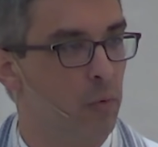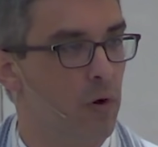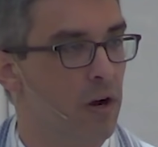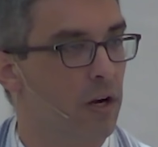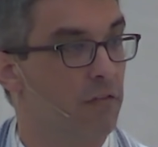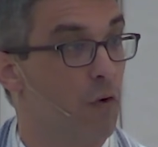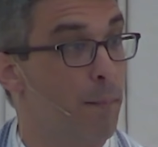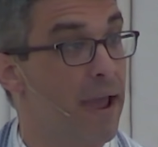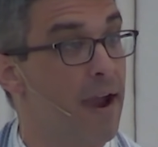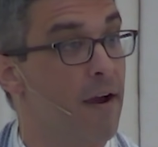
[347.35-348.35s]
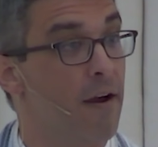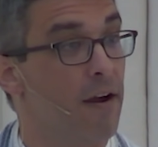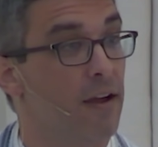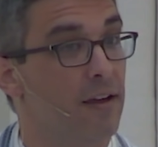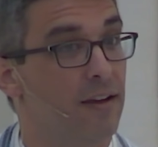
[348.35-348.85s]
work of repair
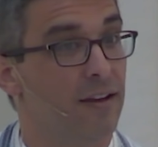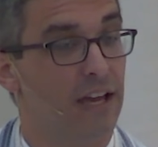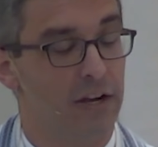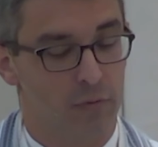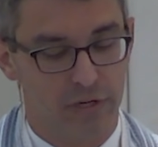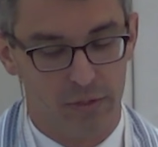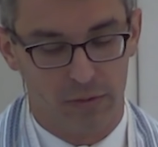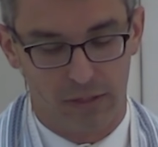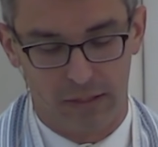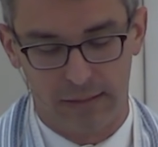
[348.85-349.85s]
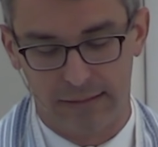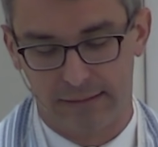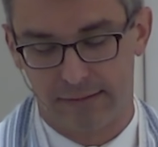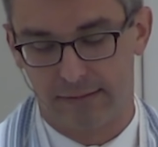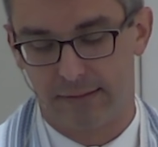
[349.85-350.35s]
and renewal.
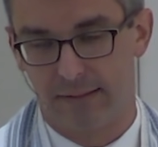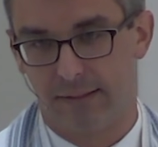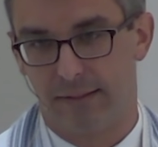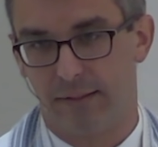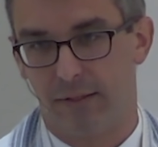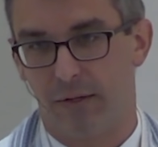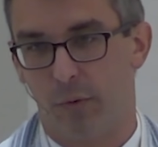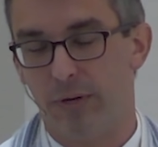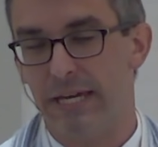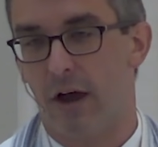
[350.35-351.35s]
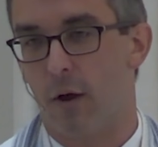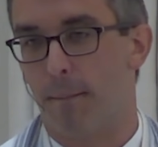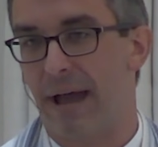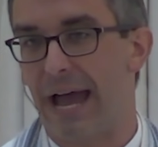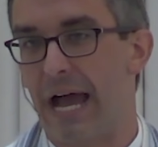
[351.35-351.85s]
We are
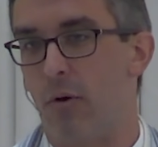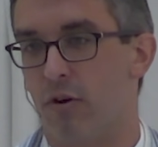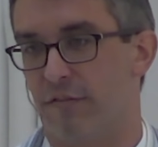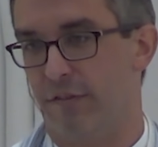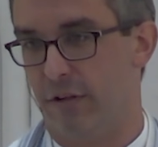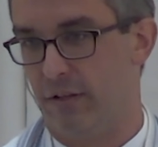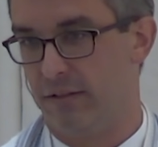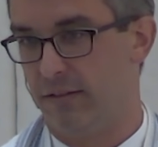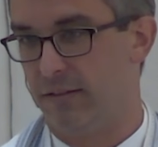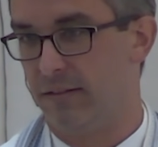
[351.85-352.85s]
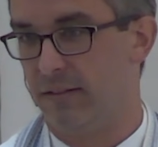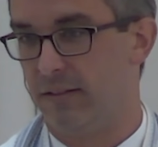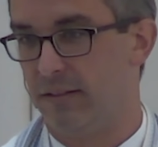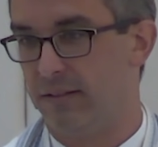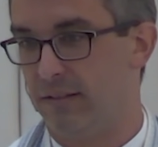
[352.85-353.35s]
powerful.
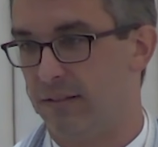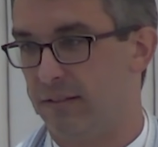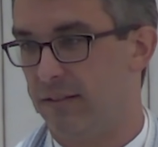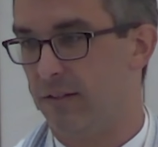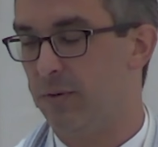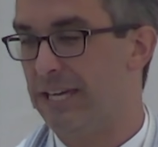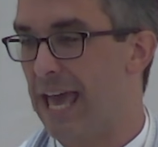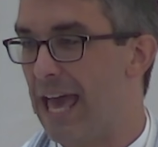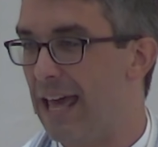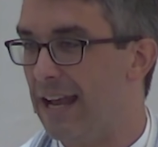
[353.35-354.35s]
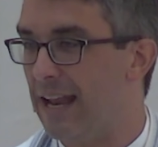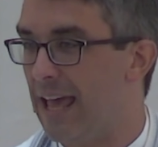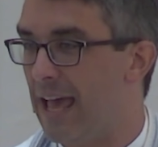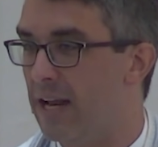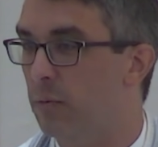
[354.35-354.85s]
We can
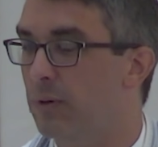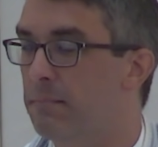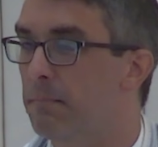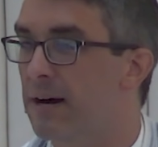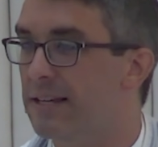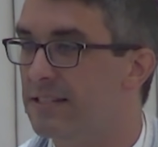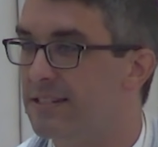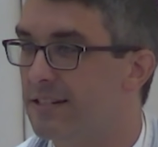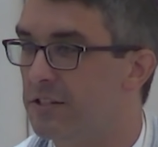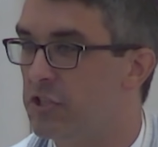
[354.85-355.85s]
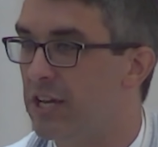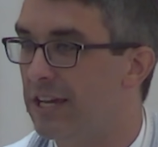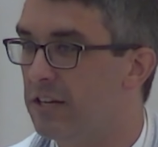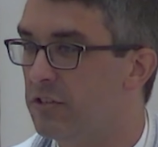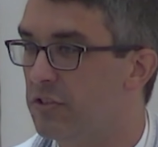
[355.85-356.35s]
and we must
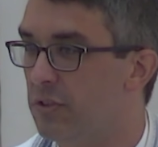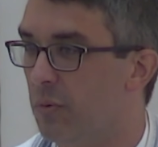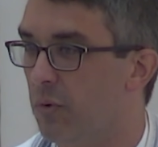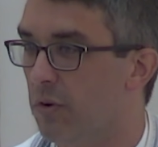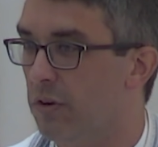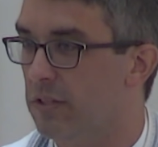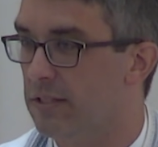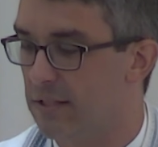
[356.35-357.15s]
change the world.